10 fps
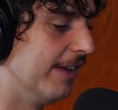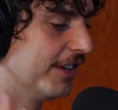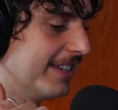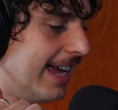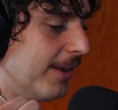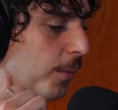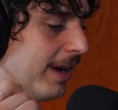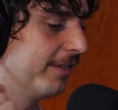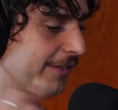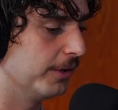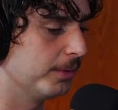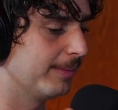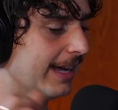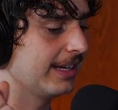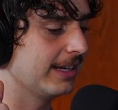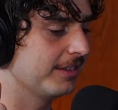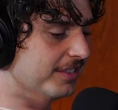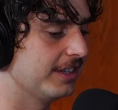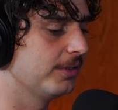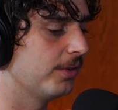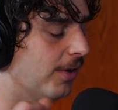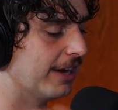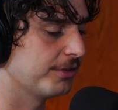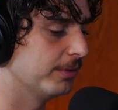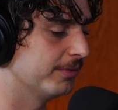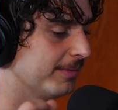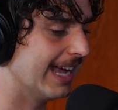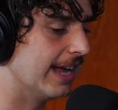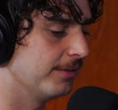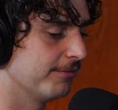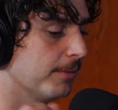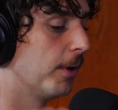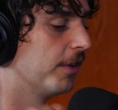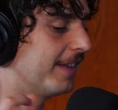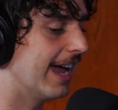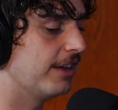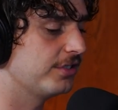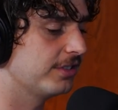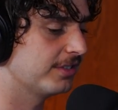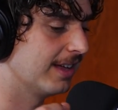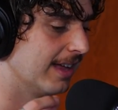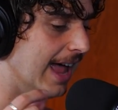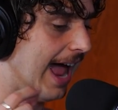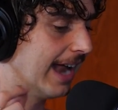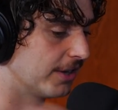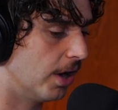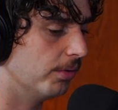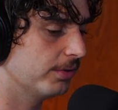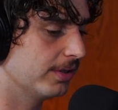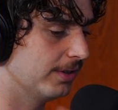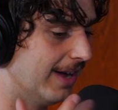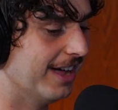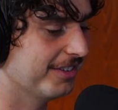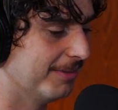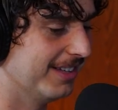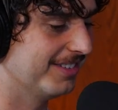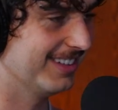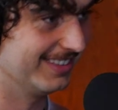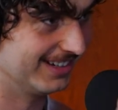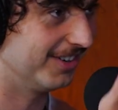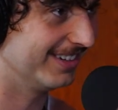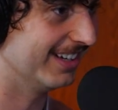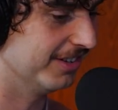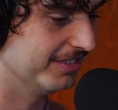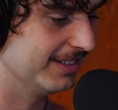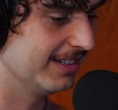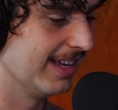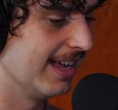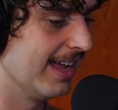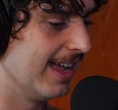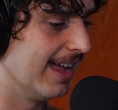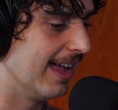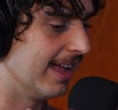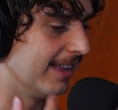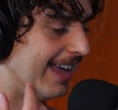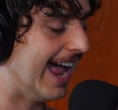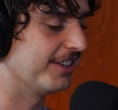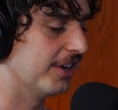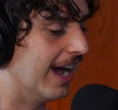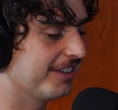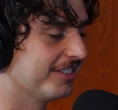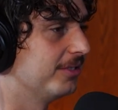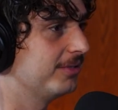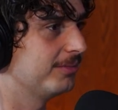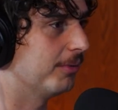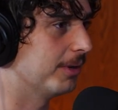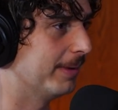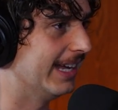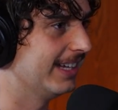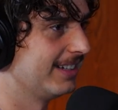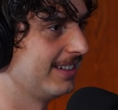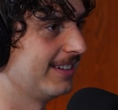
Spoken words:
If you could take one filmmaking skill or attribute from both Tejas and Colt, your housemates in the content closet, to add to your arsenal, what would it be?